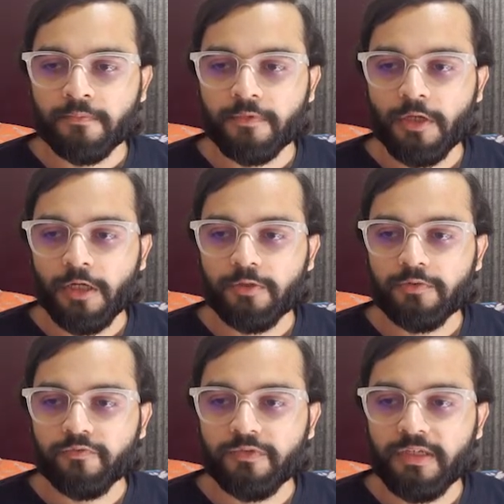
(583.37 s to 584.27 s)

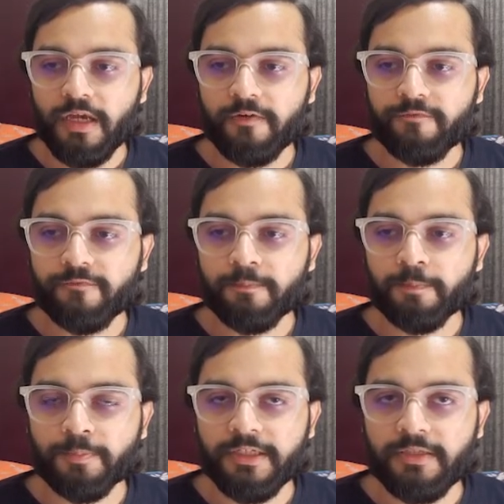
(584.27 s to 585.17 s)
Now we have
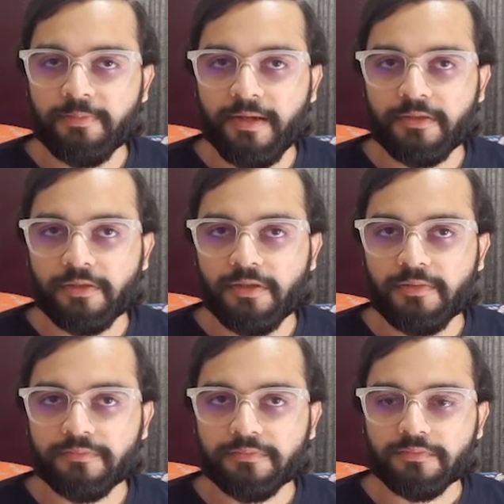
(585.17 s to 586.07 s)
print
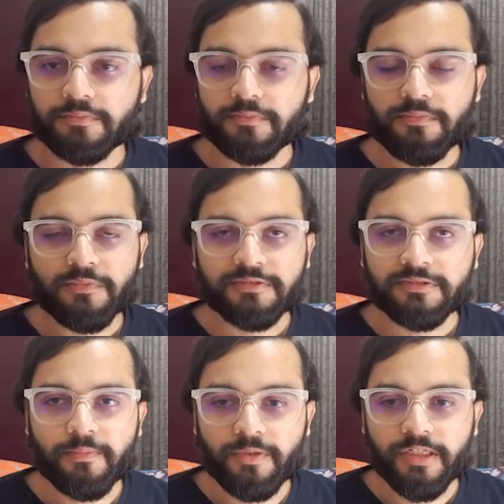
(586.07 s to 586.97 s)
method,
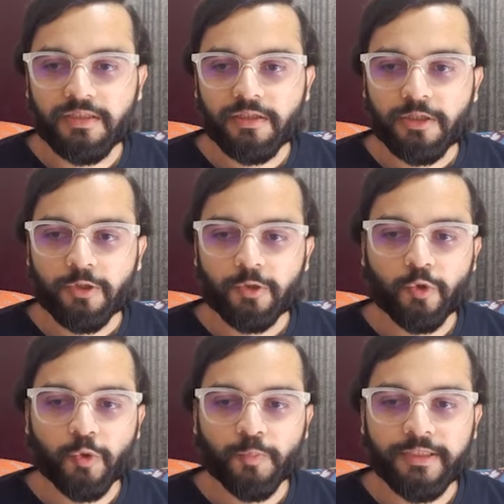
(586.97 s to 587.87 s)
simply
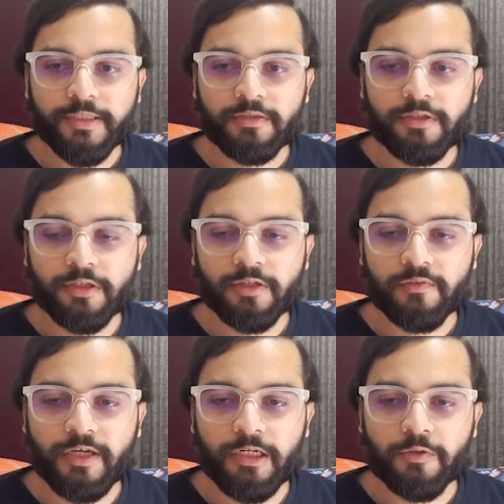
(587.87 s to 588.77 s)
to print
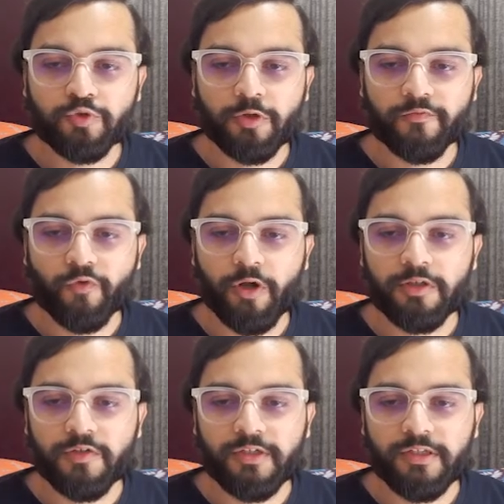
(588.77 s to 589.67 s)
the values of all
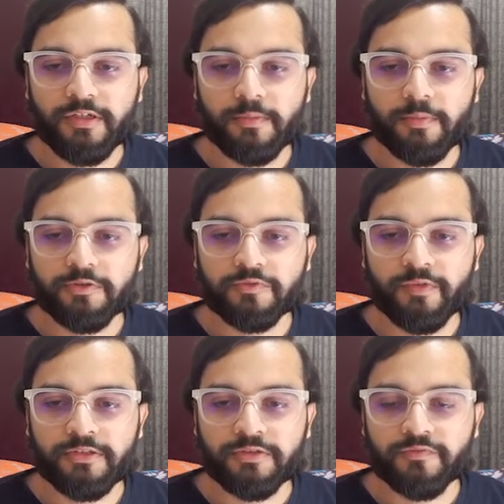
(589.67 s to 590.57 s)
the variables
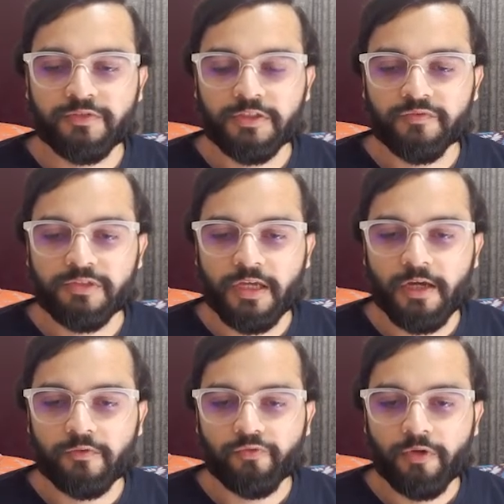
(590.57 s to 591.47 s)
which we
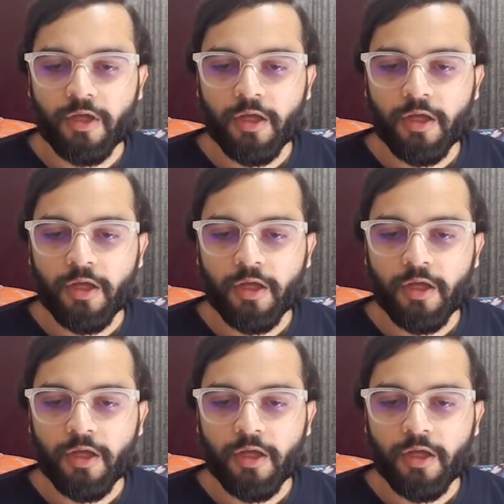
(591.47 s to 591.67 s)
have